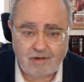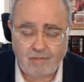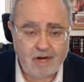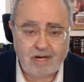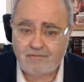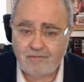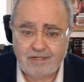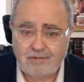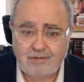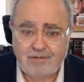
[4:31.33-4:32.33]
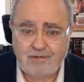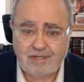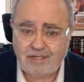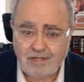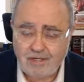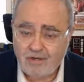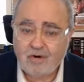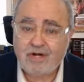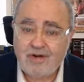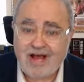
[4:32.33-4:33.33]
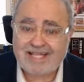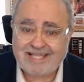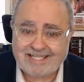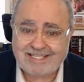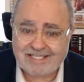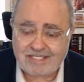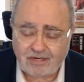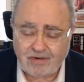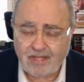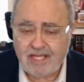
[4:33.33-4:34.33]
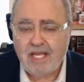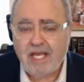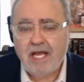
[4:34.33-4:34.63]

aware of what you were doing or not necessarily.